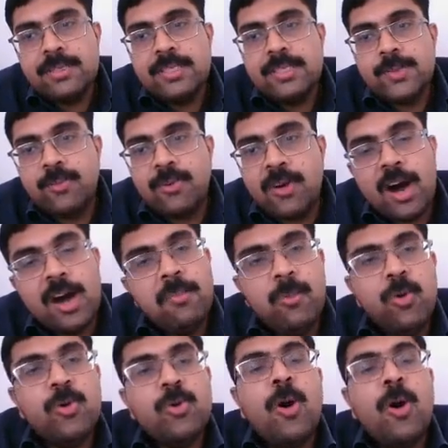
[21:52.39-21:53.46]
is far
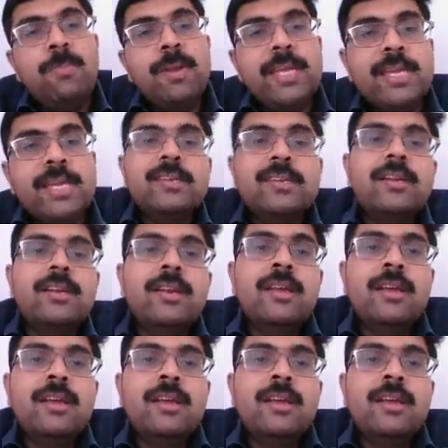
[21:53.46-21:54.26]
more complicated,